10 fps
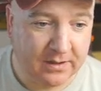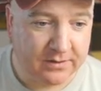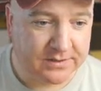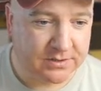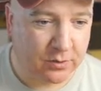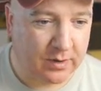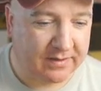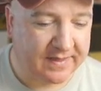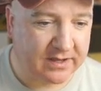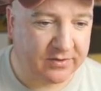So I
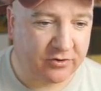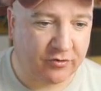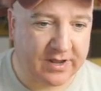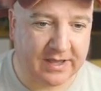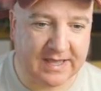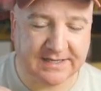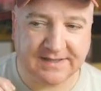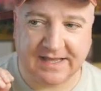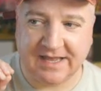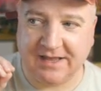think the trigger is
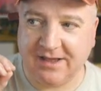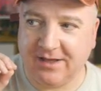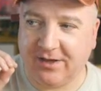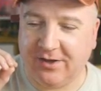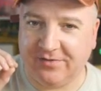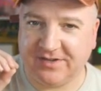the uh,